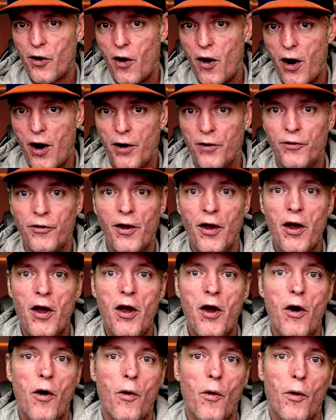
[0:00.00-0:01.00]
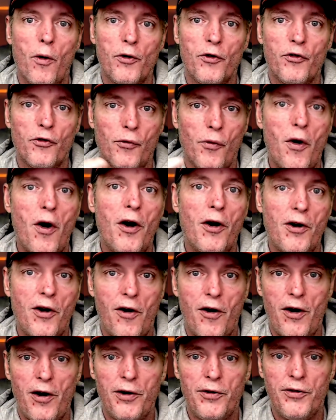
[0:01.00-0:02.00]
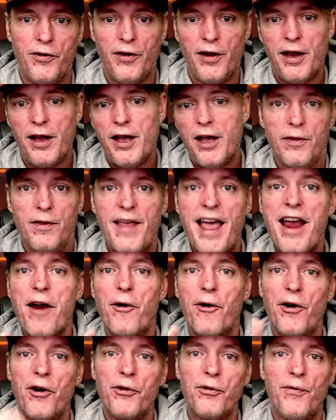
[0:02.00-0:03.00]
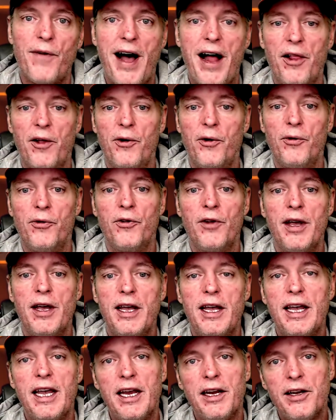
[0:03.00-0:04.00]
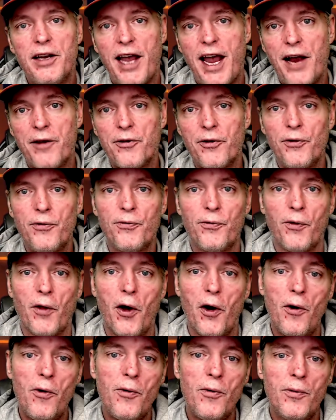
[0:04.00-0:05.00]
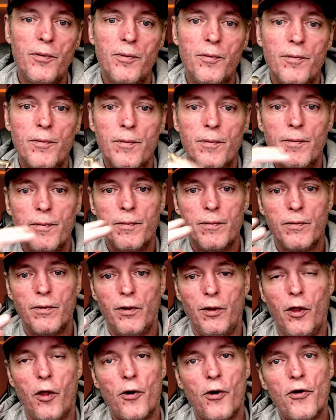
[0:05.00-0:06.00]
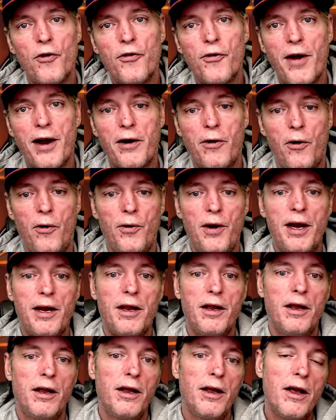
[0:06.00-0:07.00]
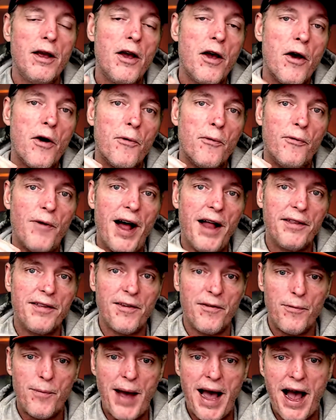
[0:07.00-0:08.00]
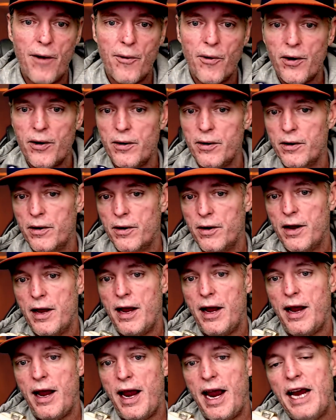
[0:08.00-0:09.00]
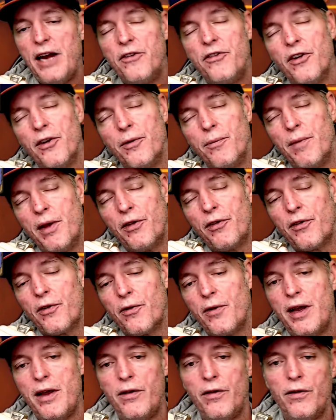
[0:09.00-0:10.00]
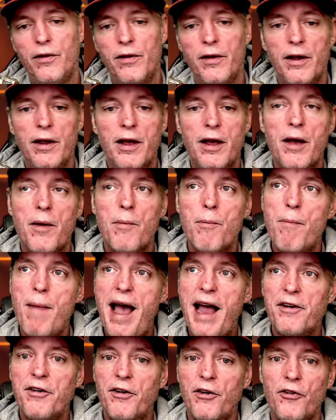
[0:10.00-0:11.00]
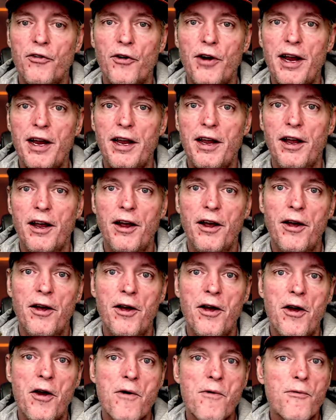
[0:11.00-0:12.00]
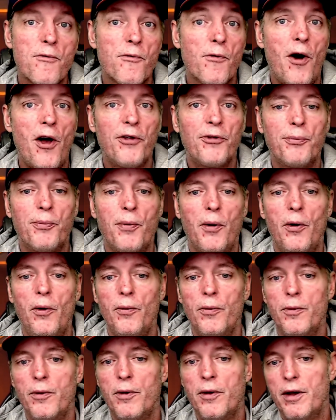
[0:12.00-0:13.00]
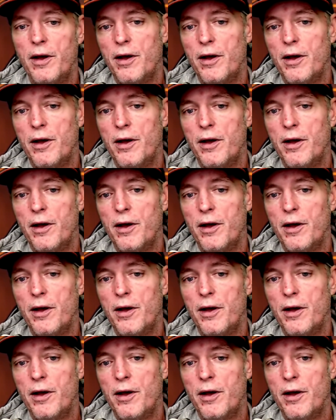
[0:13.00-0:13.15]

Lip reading: cards or draw cards. They are as follows. Incanter's Flow, Learn Draconic, Font of Power, Ancient Mysteries, Magic Trick, Frostbolt,